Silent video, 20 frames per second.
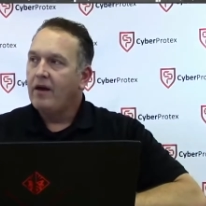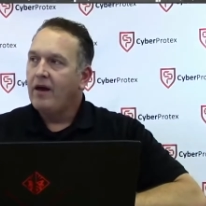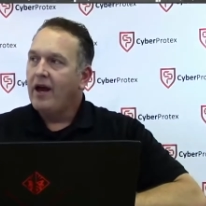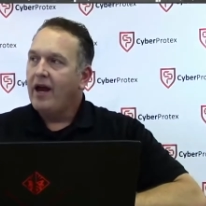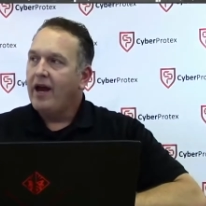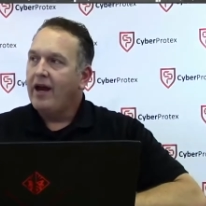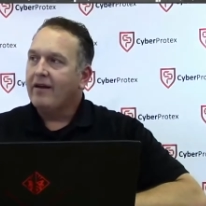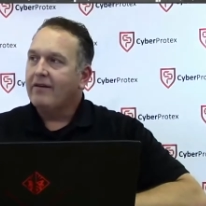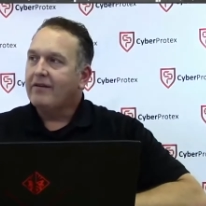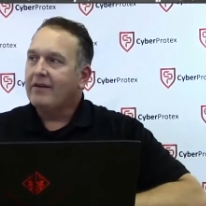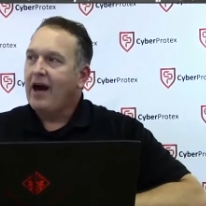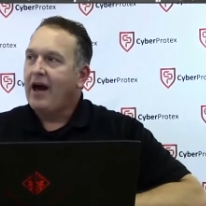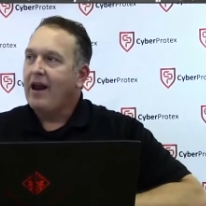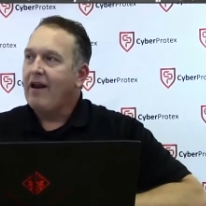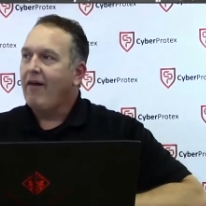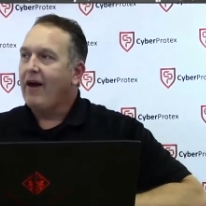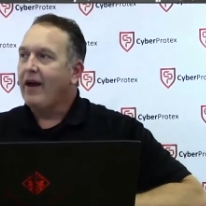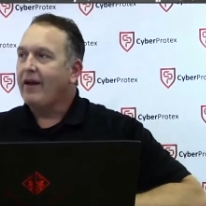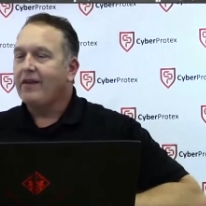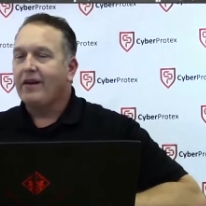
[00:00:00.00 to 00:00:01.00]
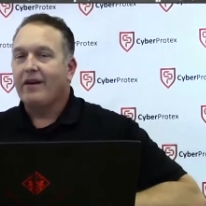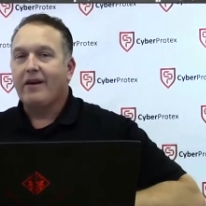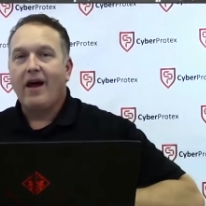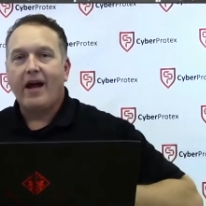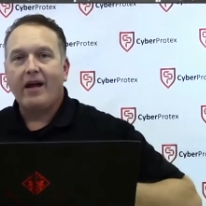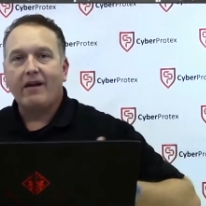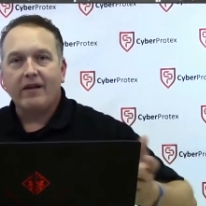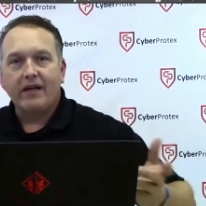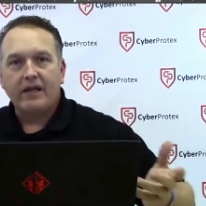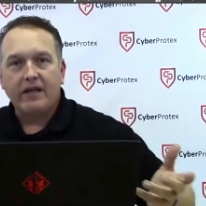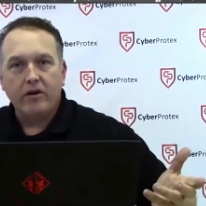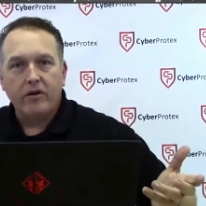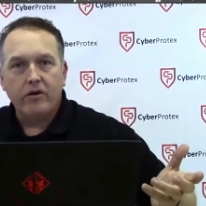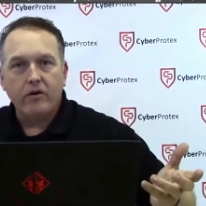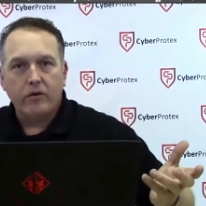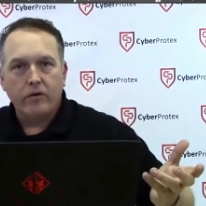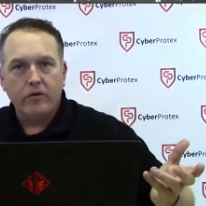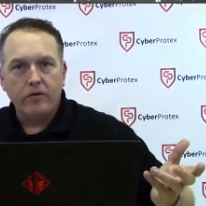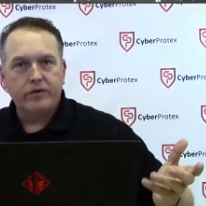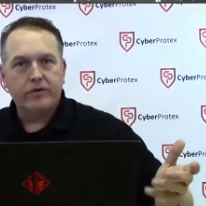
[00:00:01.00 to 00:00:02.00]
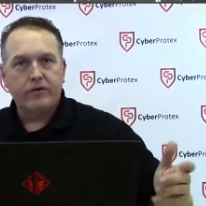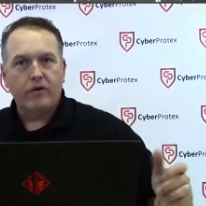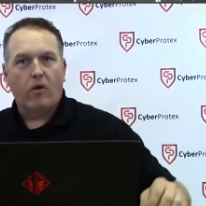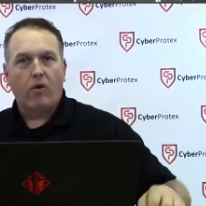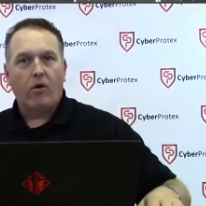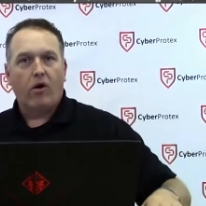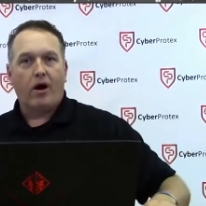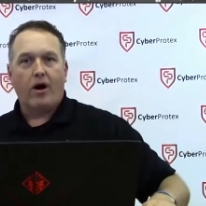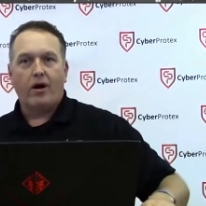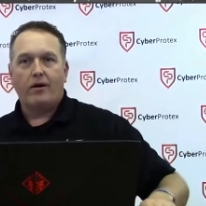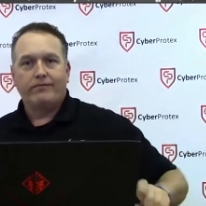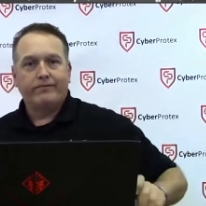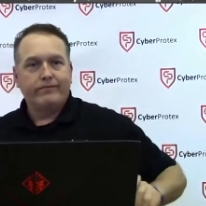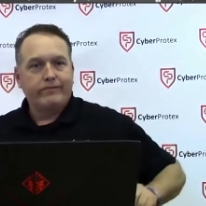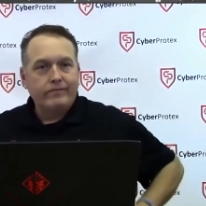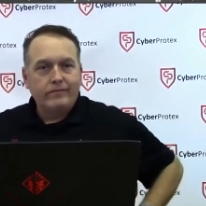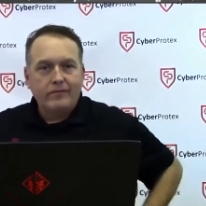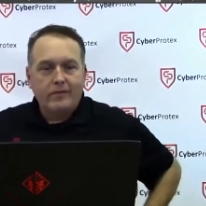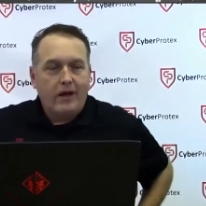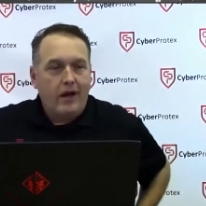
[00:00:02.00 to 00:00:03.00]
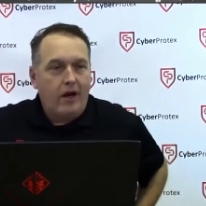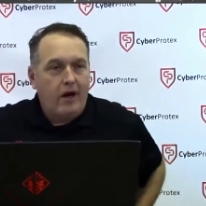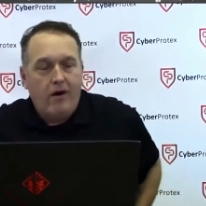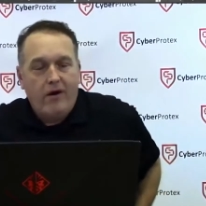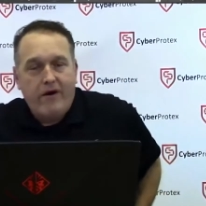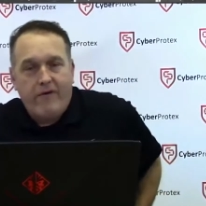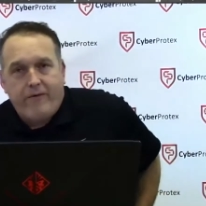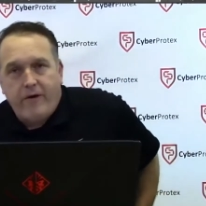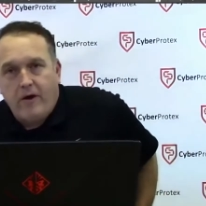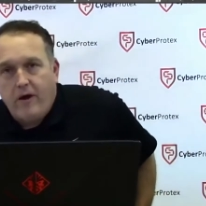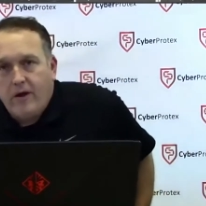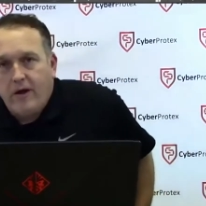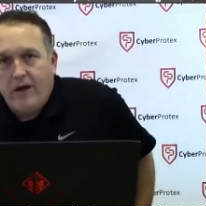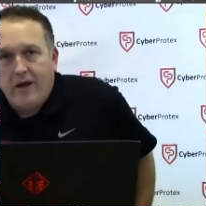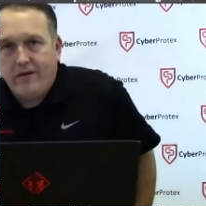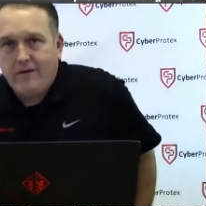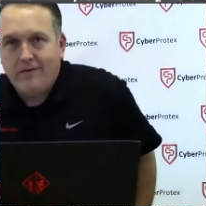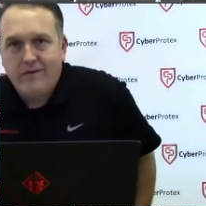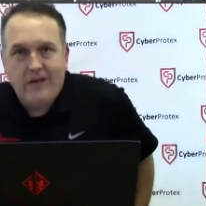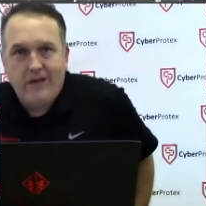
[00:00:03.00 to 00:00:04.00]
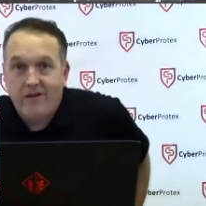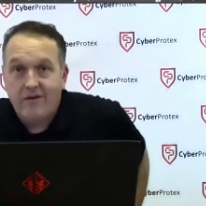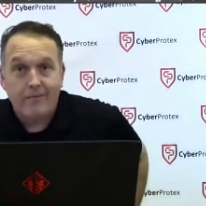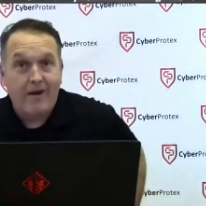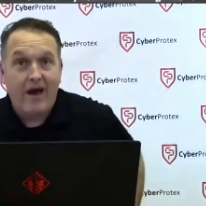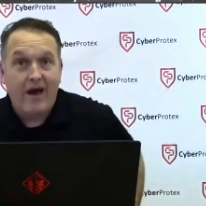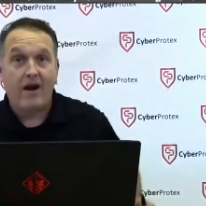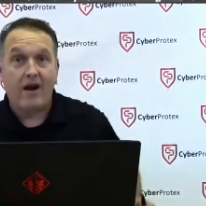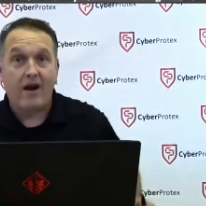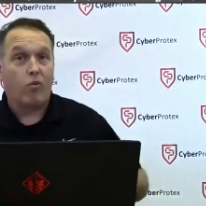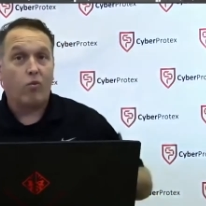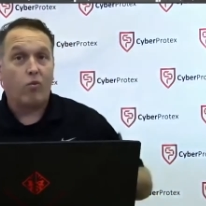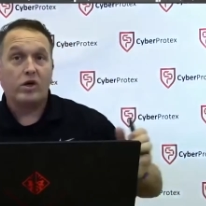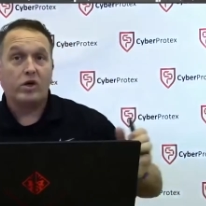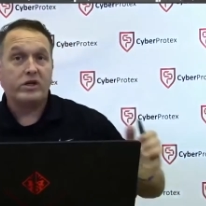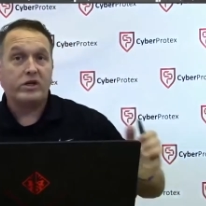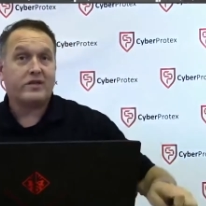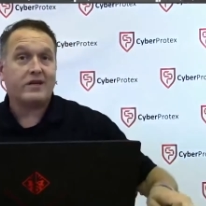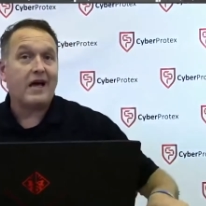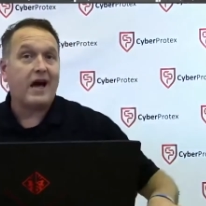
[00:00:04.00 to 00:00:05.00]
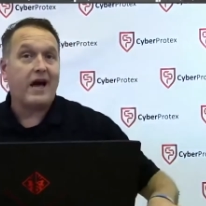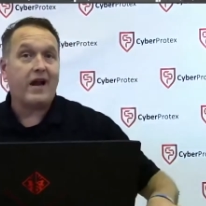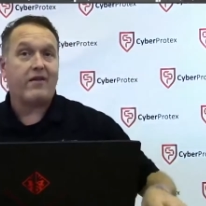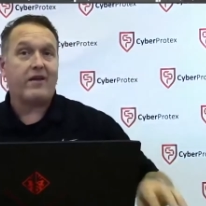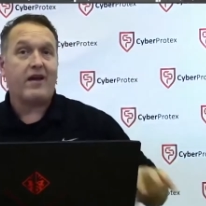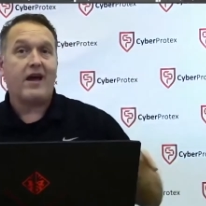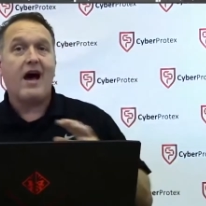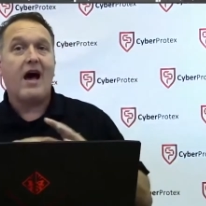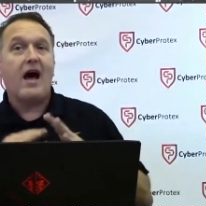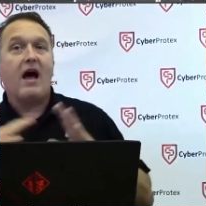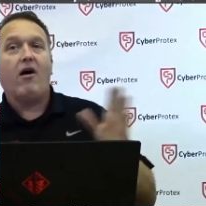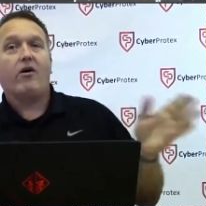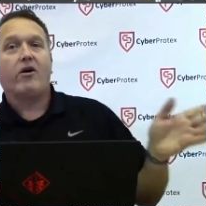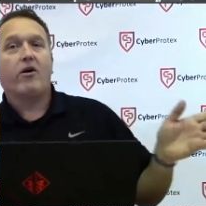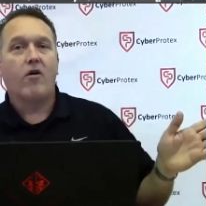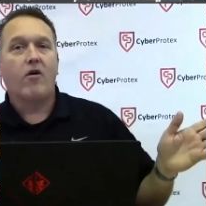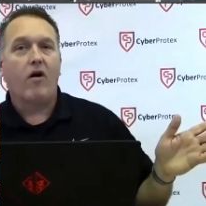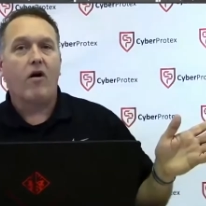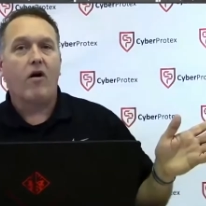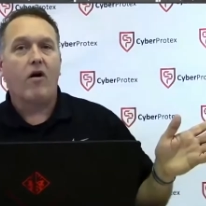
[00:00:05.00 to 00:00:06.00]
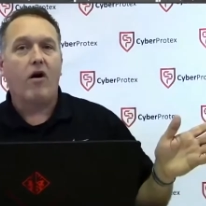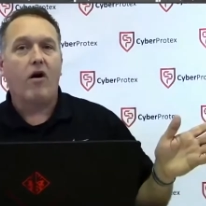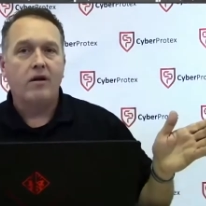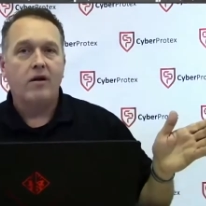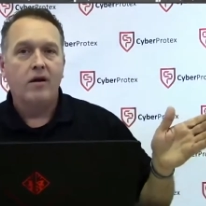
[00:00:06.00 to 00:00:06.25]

And it's kind of like the nightly news, or, you know, if you, it doesn't matter which side of the aisle you're on,